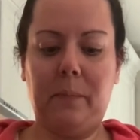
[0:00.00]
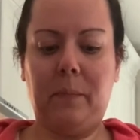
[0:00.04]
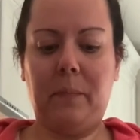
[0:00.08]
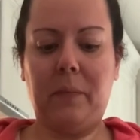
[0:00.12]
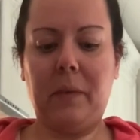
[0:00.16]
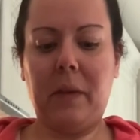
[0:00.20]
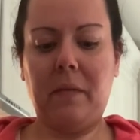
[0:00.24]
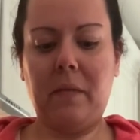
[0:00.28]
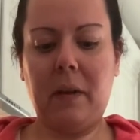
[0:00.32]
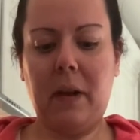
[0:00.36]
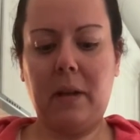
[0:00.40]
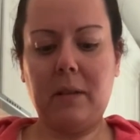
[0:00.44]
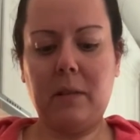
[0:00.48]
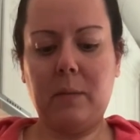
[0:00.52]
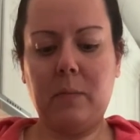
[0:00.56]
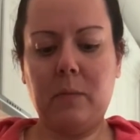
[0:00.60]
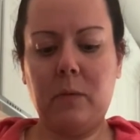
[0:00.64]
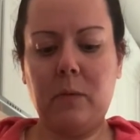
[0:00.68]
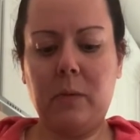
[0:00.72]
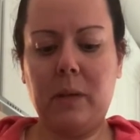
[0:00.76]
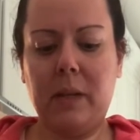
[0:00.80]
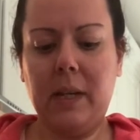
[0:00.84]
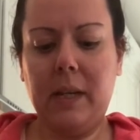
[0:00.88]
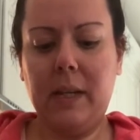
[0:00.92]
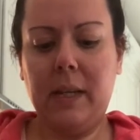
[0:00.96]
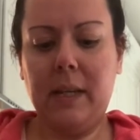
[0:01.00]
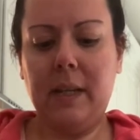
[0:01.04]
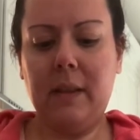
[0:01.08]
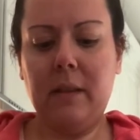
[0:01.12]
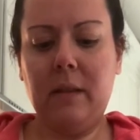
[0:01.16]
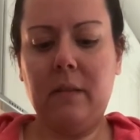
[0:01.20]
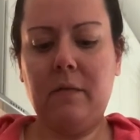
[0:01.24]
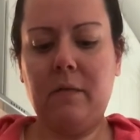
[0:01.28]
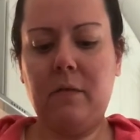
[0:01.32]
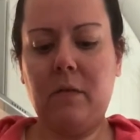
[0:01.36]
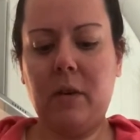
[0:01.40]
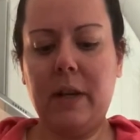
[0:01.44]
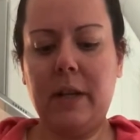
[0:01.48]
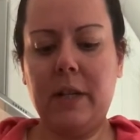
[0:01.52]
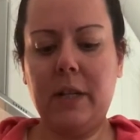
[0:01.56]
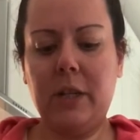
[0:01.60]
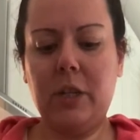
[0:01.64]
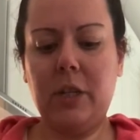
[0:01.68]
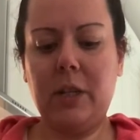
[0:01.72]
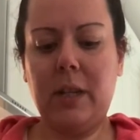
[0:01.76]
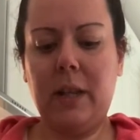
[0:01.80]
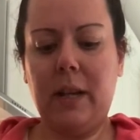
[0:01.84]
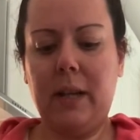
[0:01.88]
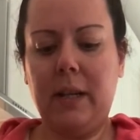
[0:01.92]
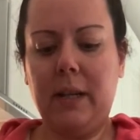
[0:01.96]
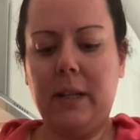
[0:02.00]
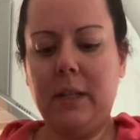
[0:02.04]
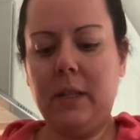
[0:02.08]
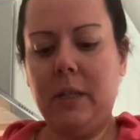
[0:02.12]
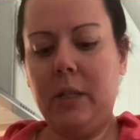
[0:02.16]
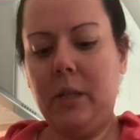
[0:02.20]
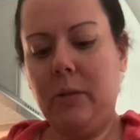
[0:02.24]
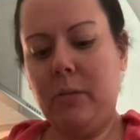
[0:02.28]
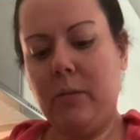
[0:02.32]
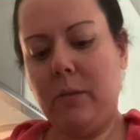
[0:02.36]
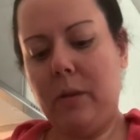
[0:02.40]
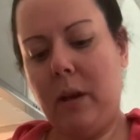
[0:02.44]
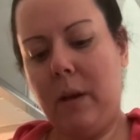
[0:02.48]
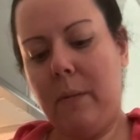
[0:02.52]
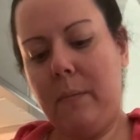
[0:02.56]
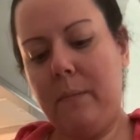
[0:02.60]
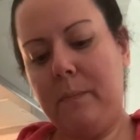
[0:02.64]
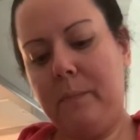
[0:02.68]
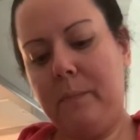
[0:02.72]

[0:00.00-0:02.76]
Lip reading: I've got some zucchini in the fridge that I need to use up.